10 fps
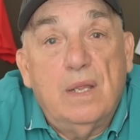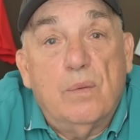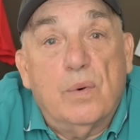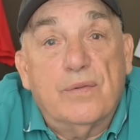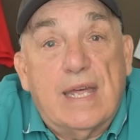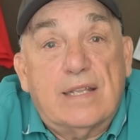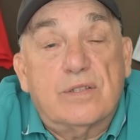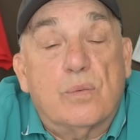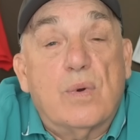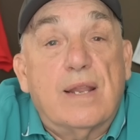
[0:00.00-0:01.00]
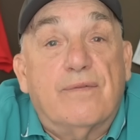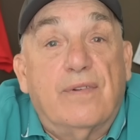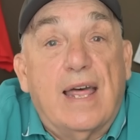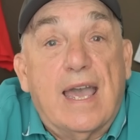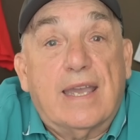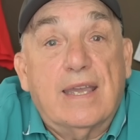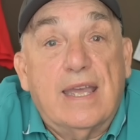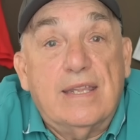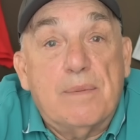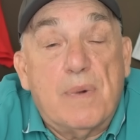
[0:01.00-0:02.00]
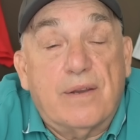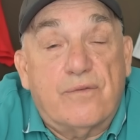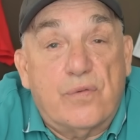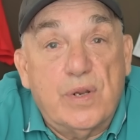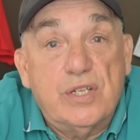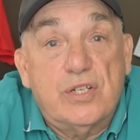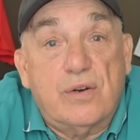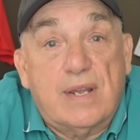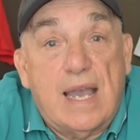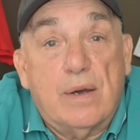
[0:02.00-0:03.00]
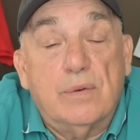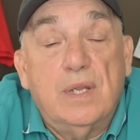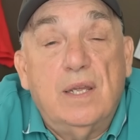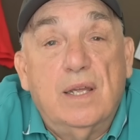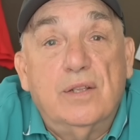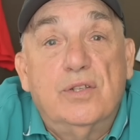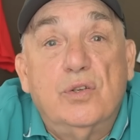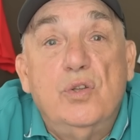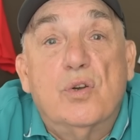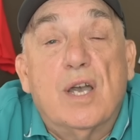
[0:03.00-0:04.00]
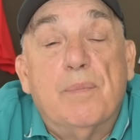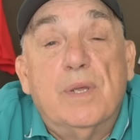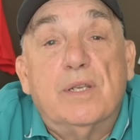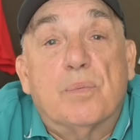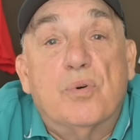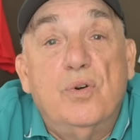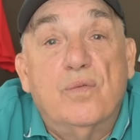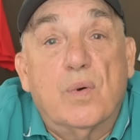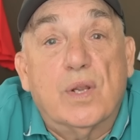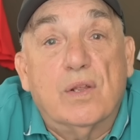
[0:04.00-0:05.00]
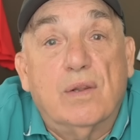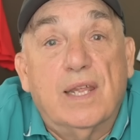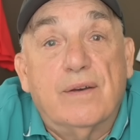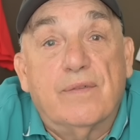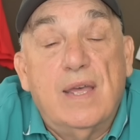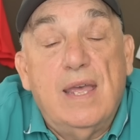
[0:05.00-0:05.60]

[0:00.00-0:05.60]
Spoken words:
Well, that's a red flag, and they might freeze your account until you come in to prove where you live.